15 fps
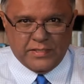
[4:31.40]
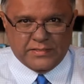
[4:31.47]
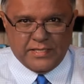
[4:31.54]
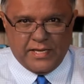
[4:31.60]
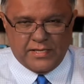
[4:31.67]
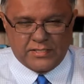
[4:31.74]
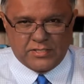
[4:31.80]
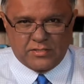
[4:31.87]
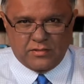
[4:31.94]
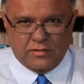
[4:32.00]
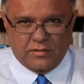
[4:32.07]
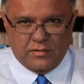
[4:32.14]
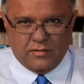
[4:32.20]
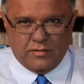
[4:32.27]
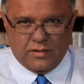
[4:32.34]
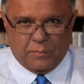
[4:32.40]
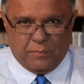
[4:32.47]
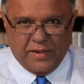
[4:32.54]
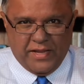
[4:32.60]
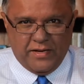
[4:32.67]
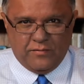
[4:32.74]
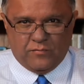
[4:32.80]
it takes the
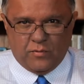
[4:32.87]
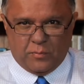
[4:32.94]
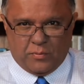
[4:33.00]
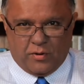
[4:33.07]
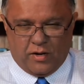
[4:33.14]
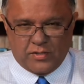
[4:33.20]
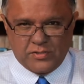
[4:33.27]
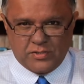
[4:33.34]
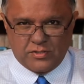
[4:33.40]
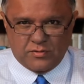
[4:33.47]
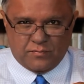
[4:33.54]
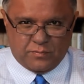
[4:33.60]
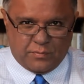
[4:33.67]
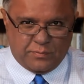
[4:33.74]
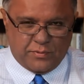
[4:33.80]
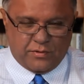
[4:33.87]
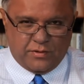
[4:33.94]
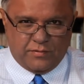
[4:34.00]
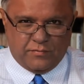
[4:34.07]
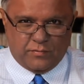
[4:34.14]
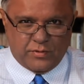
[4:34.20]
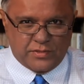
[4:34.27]
painful process of
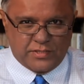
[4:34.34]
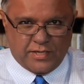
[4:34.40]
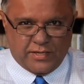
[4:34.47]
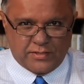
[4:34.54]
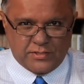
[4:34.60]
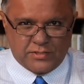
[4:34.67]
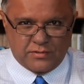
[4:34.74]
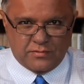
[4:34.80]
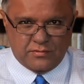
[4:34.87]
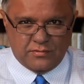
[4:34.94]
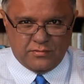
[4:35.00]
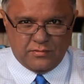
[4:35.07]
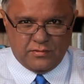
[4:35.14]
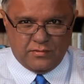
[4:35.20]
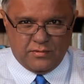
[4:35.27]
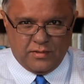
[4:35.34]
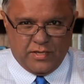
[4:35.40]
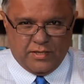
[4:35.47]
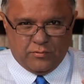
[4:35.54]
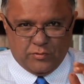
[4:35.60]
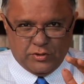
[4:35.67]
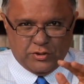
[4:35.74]
preparing for a test
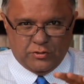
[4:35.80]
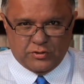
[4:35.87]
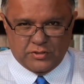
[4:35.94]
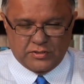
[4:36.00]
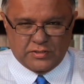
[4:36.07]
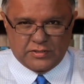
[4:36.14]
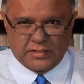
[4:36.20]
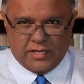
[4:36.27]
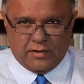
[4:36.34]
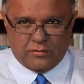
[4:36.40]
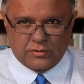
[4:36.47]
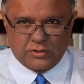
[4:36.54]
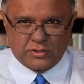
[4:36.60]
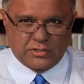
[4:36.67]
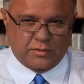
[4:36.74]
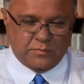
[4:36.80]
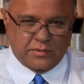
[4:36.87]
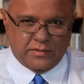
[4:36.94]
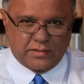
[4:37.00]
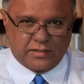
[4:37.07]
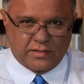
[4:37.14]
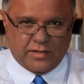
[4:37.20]
and reduces it down to
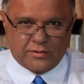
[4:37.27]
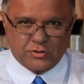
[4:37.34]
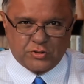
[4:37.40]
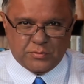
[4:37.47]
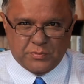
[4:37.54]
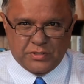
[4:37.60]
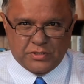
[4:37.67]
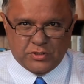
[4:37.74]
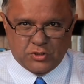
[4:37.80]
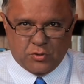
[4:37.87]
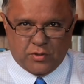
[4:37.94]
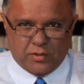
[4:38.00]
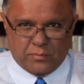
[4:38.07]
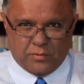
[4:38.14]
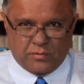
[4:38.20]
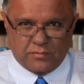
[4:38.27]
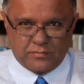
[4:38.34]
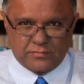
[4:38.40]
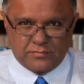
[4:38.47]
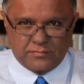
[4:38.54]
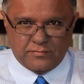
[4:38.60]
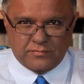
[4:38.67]
something that can actually be enjoyable.
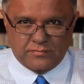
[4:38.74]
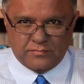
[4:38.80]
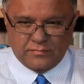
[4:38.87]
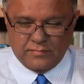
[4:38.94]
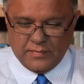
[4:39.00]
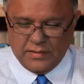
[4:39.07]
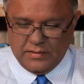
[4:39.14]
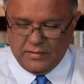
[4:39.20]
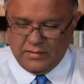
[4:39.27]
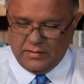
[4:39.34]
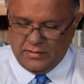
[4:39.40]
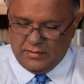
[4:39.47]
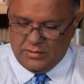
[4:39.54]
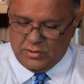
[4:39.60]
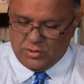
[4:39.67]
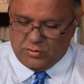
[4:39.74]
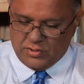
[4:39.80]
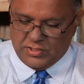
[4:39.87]
So